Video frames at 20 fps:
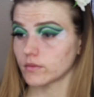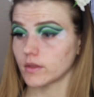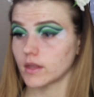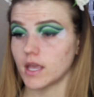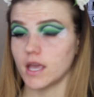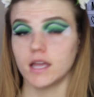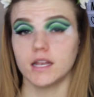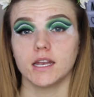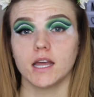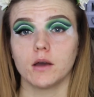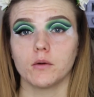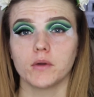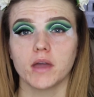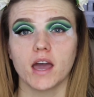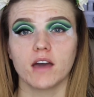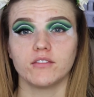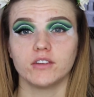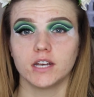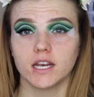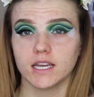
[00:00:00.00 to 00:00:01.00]
And now we
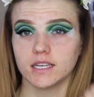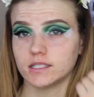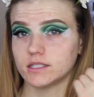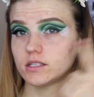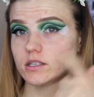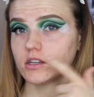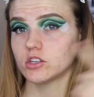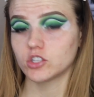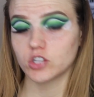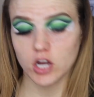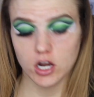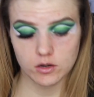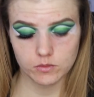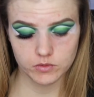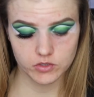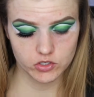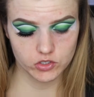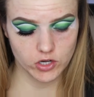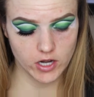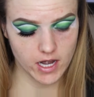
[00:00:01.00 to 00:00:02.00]
have a nice
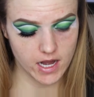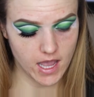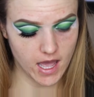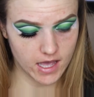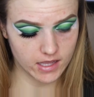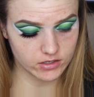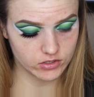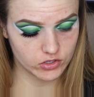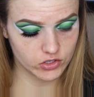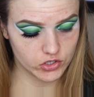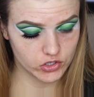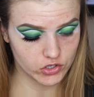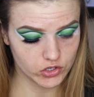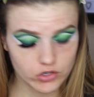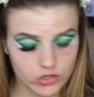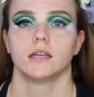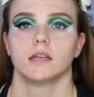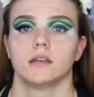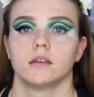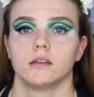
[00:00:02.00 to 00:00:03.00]
sharp straight edge.
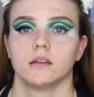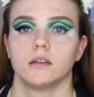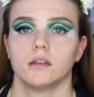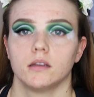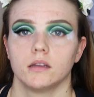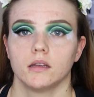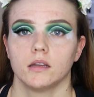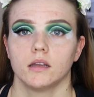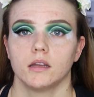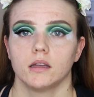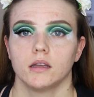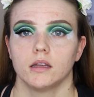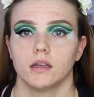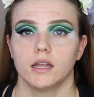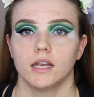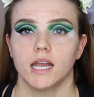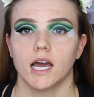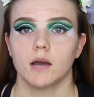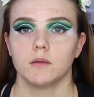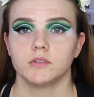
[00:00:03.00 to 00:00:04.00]

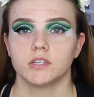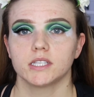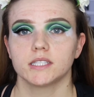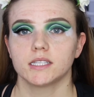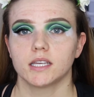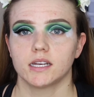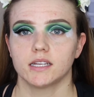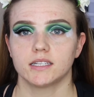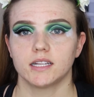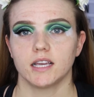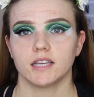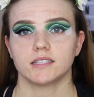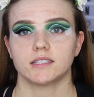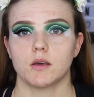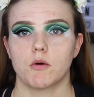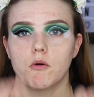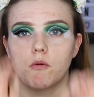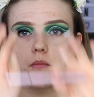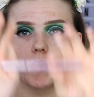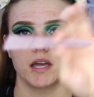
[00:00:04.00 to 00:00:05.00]
And now I'm just going to take
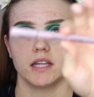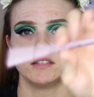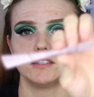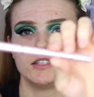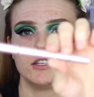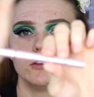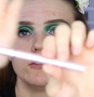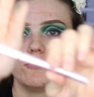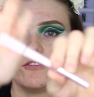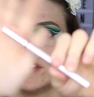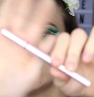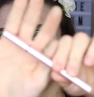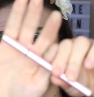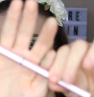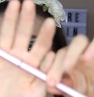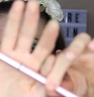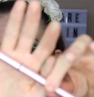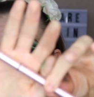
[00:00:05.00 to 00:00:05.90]
some of my Too Faced